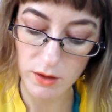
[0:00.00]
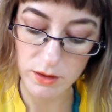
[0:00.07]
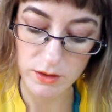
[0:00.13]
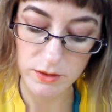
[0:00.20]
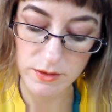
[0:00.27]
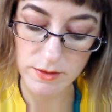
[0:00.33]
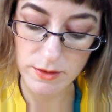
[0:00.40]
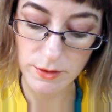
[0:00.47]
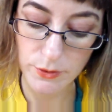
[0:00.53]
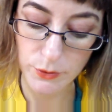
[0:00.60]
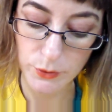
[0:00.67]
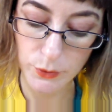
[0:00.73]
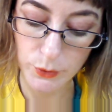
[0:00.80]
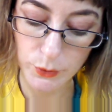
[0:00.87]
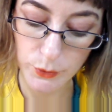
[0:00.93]

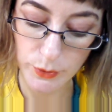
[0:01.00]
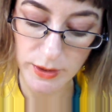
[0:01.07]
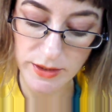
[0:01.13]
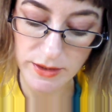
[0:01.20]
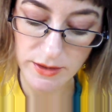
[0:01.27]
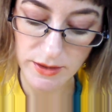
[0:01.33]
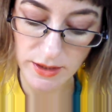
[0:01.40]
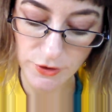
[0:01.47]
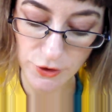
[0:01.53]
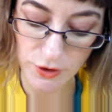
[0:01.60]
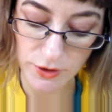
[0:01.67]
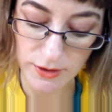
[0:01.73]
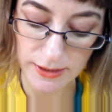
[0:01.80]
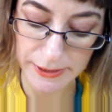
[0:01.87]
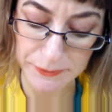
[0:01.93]
So
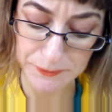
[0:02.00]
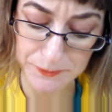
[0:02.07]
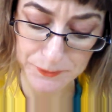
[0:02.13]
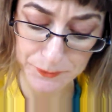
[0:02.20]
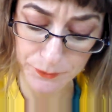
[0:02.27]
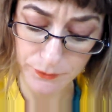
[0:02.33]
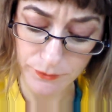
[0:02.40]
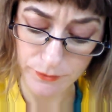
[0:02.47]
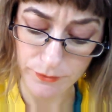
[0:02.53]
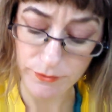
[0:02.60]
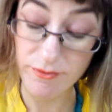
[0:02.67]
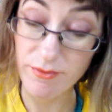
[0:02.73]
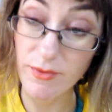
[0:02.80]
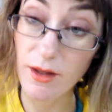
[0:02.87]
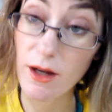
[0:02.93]
additionally,
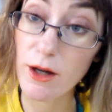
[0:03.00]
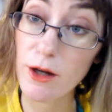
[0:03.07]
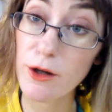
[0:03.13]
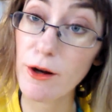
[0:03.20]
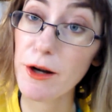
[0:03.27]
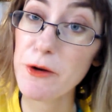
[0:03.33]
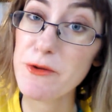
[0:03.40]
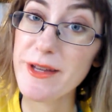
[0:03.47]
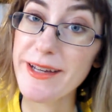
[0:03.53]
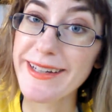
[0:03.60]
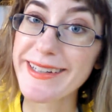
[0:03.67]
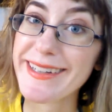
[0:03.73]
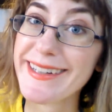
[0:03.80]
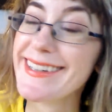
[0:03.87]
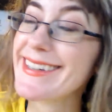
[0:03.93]

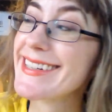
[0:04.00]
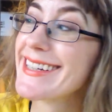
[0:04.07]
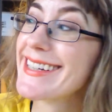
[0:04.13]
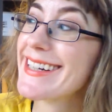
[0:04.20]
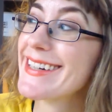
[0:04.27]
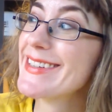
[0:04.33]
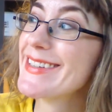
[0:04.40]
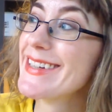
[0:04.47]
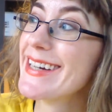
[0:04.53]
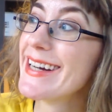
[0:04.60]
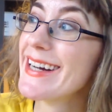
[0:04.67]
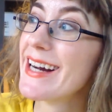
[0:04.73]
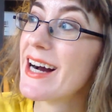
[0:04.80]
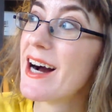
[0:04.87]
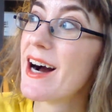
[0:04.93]
clothing,
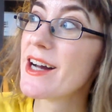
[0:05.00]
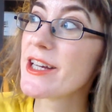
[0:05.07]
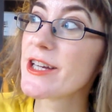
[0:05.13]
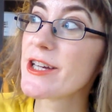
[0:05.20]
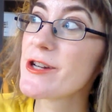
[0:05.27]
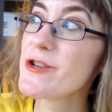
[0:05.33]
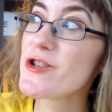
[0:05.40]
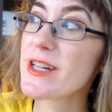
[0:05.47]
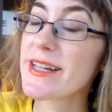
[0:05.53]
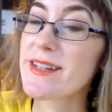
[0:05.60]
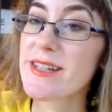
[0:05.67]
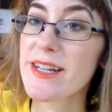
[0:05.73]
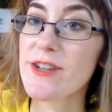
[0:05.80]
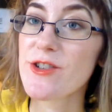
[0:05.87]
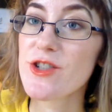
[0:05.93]
usually
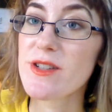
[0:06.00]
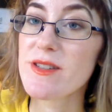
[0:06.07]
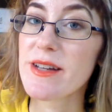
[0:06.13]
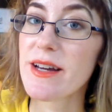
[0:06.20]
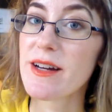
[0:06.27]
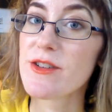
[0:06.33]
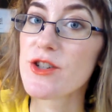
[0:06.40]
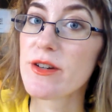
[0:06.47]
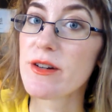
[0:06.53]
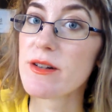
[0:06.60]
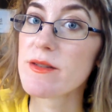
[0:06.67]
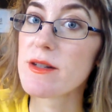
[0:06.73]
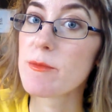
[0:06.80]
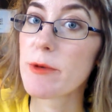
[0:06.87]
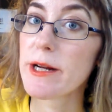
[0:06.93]
teachers get a
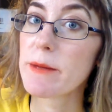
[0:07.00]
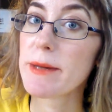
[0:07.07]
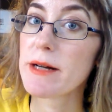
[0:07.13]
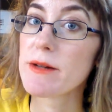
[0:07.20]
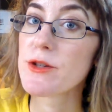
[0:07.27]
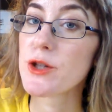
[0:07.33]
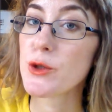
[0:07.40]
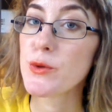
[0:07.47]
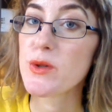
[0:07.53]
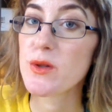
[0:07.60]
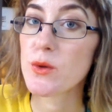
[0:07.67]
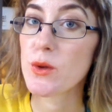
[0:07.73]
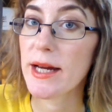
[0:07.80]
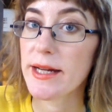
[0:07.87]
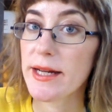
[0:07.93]
chance to bring about 2
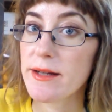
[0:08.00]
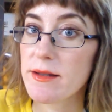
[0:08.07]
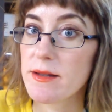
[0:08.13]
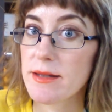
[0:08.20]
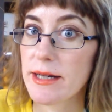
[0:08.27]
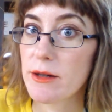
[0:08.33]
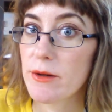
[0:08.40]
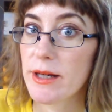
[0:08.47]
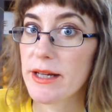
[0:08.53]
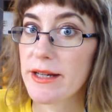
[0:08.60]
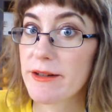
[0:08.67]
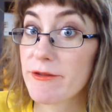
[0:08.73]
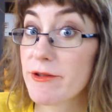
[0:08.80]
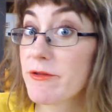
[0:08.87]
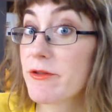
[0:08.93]
suitcases out
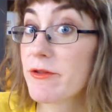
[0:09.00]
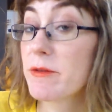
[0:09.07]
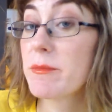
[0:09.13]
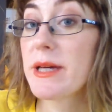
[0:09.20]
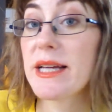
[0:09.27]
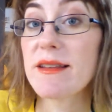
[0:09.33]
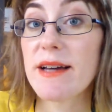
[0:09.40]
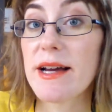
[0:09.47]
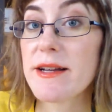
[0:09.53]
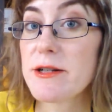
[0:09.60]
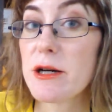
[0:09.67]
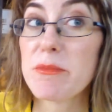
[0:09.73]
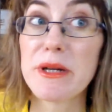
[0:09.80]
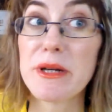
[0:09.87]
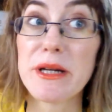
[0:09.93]
here, and for me that ended
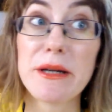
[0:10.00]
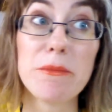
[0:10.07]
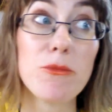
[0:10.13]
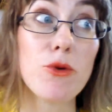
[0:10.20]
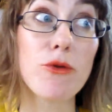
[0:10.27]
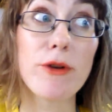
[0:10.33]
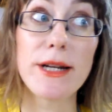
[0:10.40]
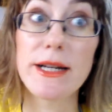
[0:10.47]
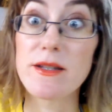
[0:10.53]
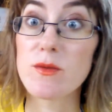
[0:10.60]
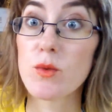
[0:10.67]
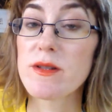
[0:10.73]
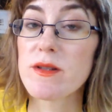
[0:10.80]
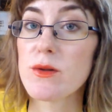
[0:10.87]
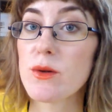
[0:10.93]
up being more or less
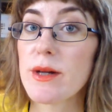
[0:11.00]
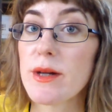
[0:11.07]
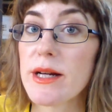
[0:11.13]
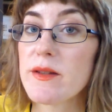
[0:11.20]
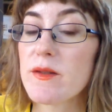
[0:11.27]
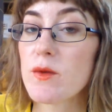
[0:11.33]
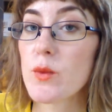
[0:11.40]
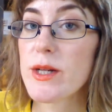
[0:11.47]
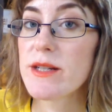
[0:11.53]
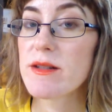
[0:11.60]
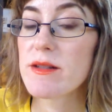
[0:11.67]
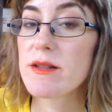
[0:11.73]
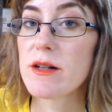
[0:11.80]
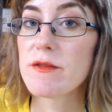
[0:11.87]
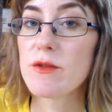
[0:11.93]
1 suitcase for winter
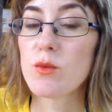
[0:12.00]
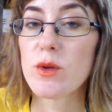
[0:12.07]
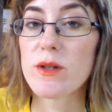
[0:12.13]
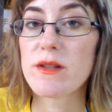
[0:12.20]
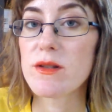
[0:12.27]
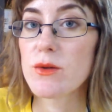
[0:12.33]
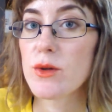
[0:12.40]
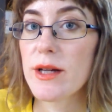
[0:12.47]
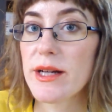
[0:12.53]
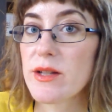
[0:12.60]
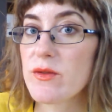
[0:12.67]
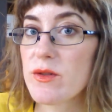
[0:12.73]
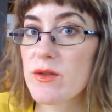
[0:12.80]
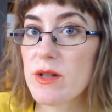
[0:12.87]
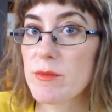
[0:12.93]
stuff and 1 suitcase
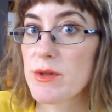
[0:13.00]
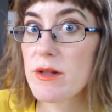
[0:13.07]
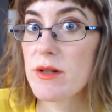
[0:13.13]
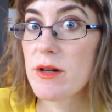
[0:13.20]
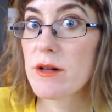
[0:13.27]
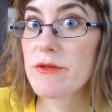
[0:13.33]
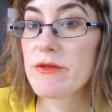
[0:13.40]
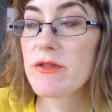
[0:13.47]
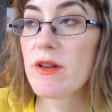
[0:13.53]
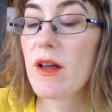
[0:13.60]
for summer stuff.